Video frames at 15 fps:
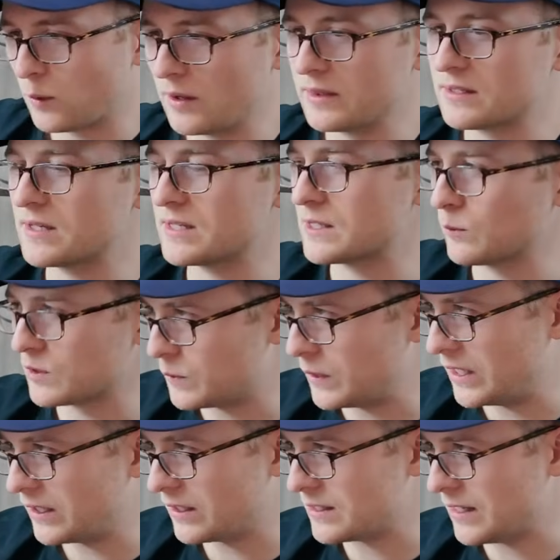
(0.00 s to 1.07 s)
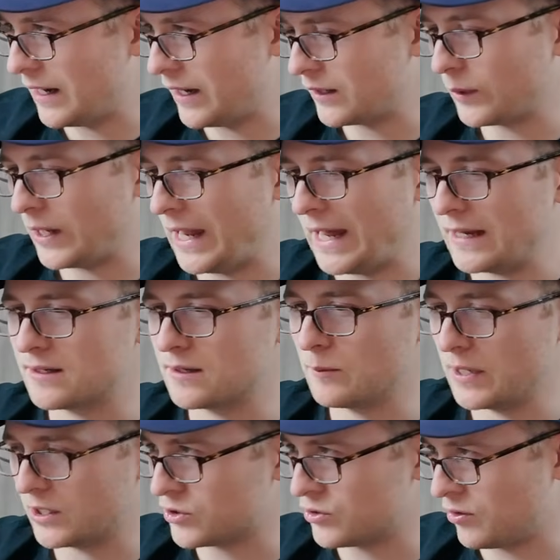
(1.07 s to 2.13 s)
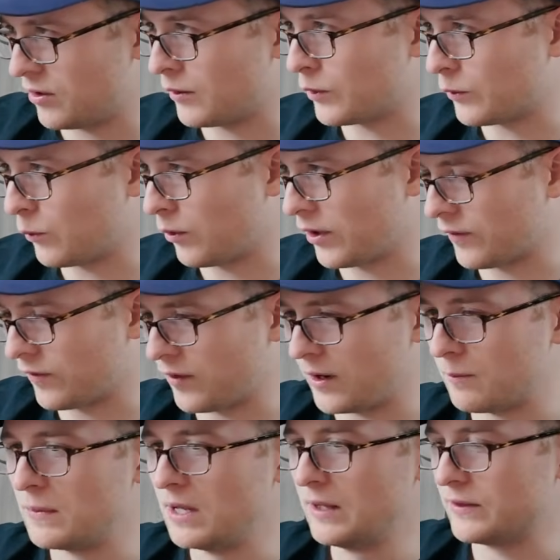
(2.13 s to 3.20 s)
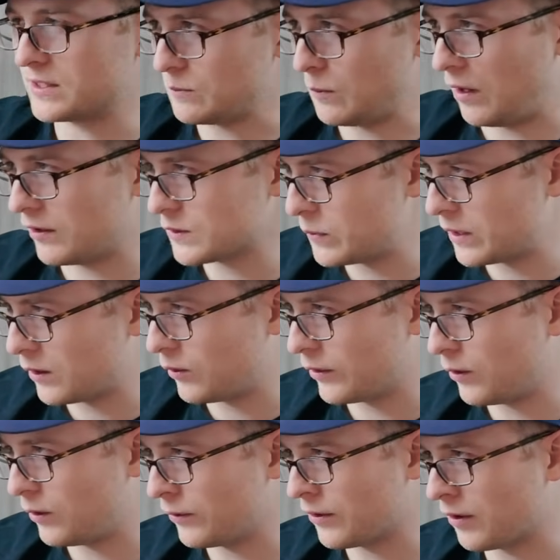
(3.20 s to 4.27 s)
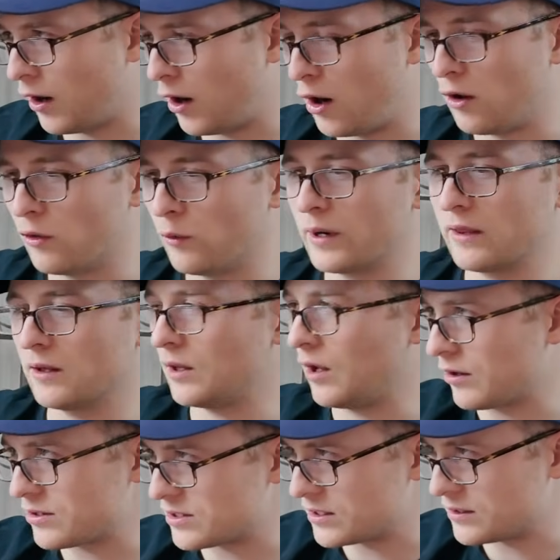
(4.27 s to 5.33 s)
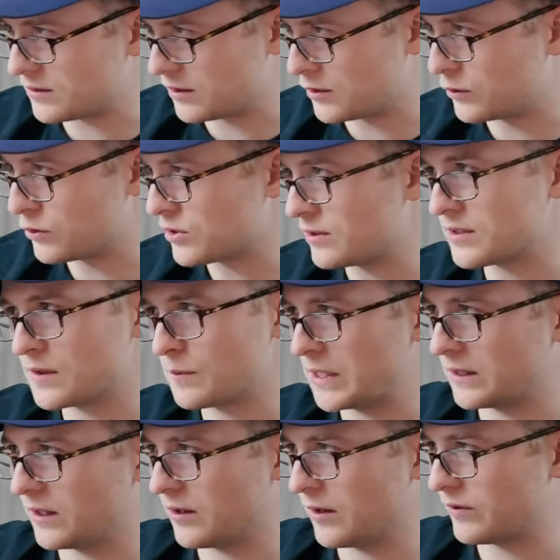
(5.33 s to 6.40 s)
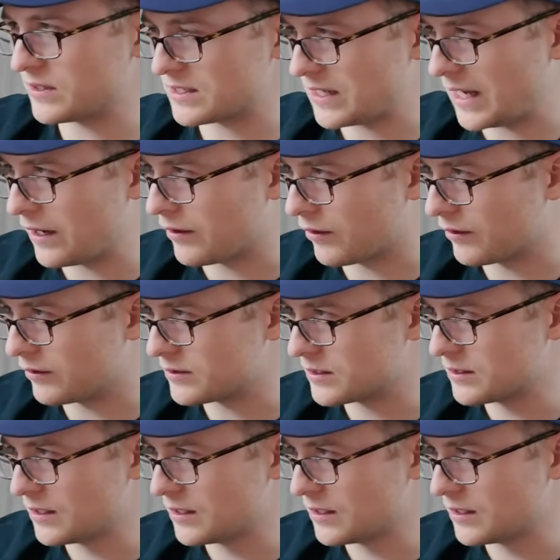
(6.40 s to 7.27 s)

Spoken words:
So when the system was being designed, we had to make sure it would work from the smallest Bitcoin holder all the way to the largest institutions and meet their different standards.